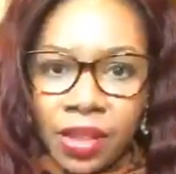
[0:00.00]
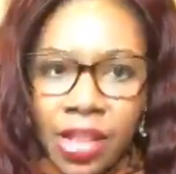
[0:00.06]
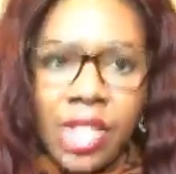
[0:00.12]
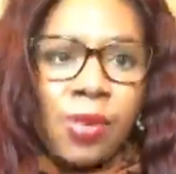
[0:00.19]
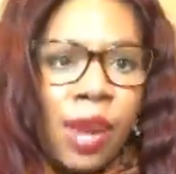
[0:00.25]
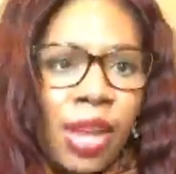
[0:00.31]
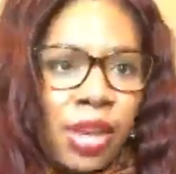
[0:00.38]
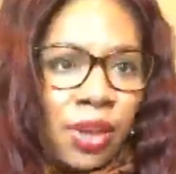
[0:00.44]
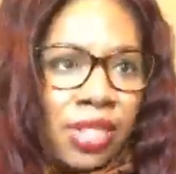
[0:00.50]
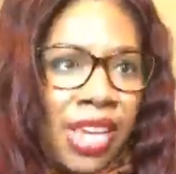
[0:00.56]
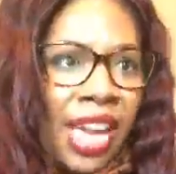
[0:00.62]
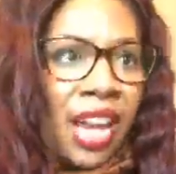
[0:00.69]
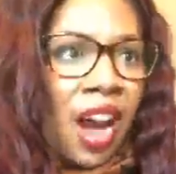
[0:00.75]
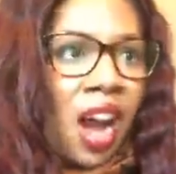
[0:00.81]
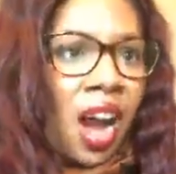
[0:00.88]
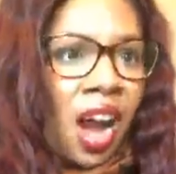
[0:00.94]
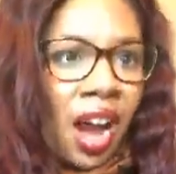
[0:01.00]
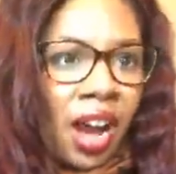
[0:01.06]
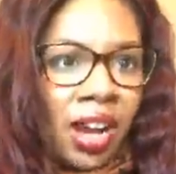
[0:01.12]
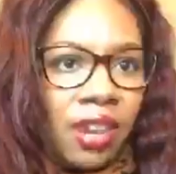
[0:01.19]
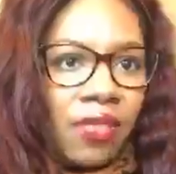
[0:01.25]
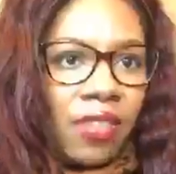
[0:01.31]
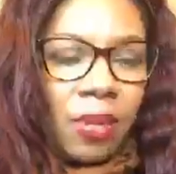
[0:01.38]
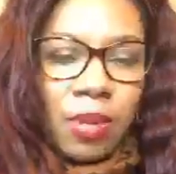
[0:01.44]
That's why you could take a
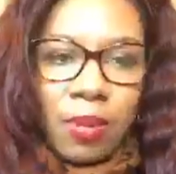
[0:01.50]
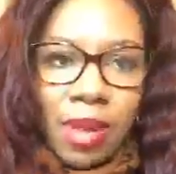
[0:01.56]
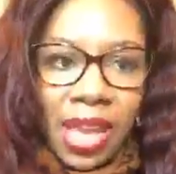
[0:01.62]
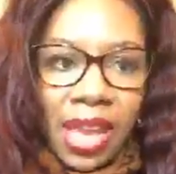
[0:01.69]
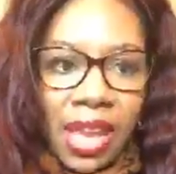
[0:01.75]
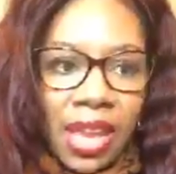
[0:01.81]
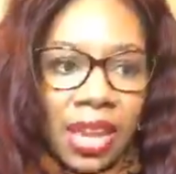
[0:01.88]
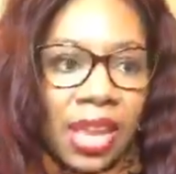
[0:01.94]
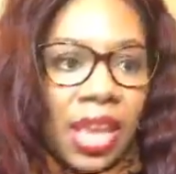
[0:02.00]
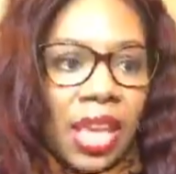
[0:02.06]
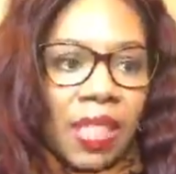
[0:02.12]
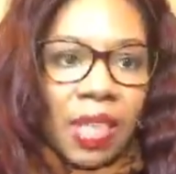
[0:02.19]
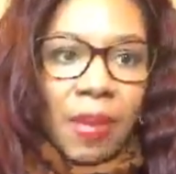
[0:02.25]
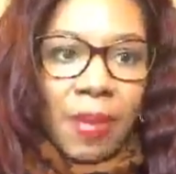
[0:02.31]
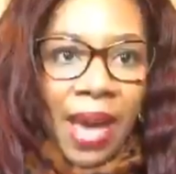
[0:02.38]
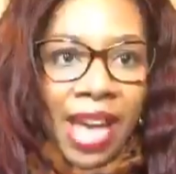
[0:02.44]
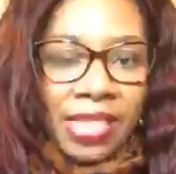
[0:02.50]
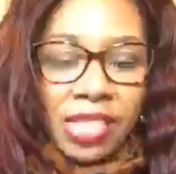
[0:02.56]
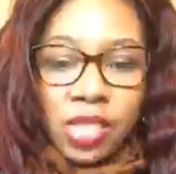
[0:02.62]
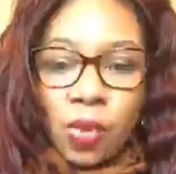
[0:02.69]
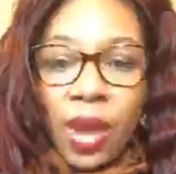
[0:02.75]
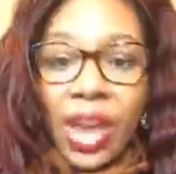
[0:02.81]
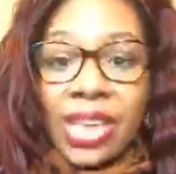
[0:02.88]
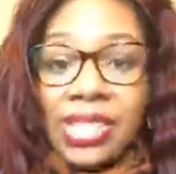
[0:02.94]
heart from a man that passes
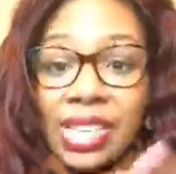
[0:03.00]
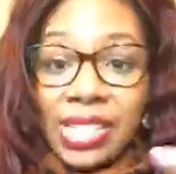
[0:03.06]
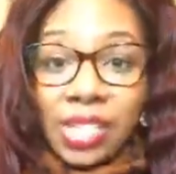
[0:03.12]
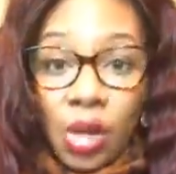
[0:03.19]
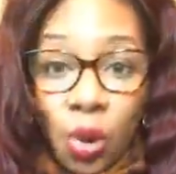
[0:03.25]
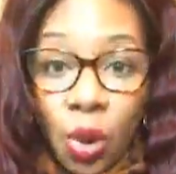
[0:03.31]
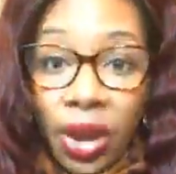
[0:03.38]
away and says he's an